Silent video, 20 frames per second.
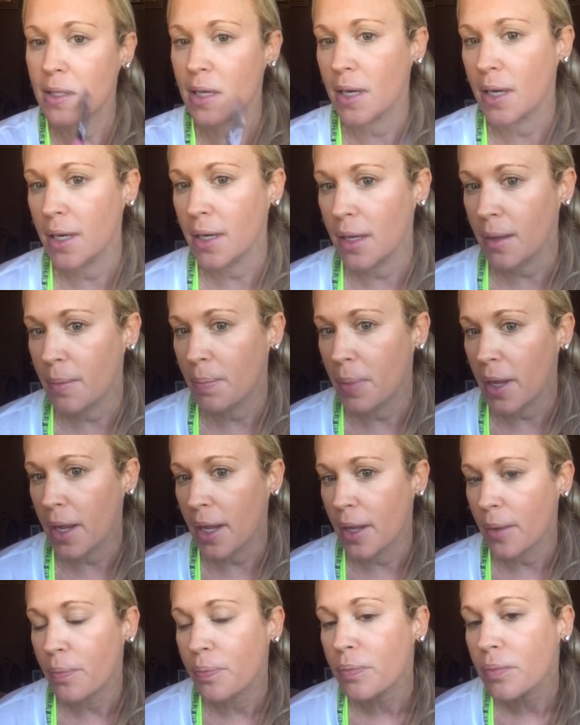tiny
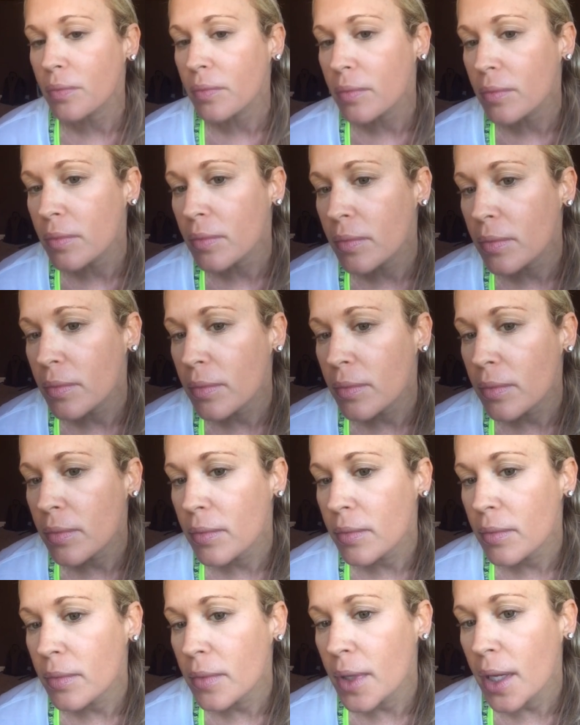bit
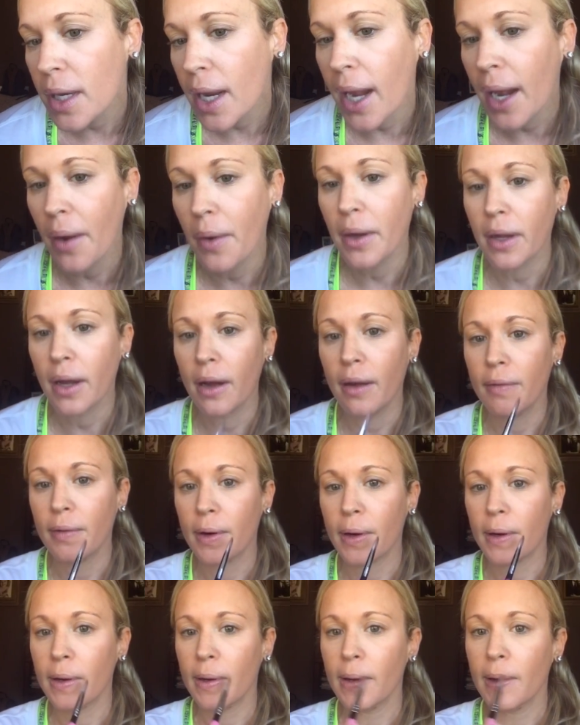and how it
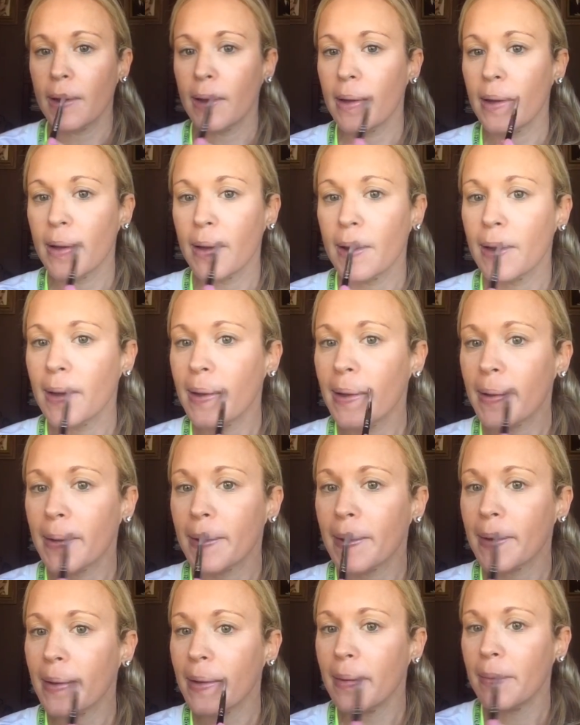covered.
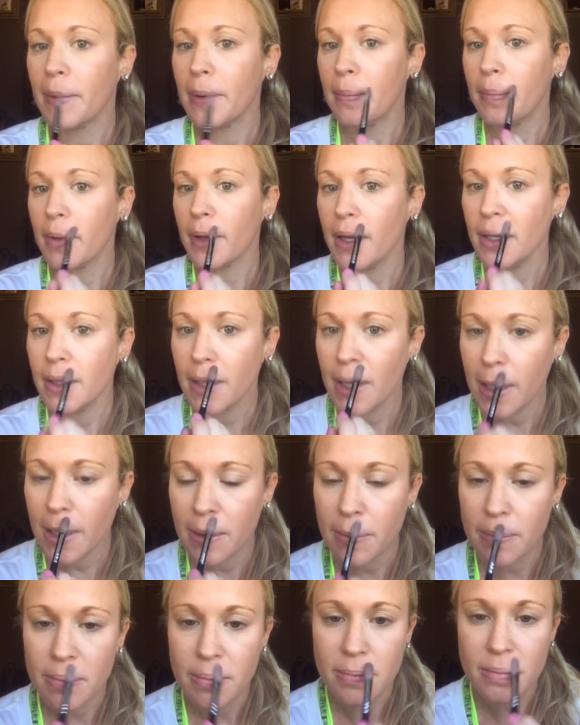So let me blend it.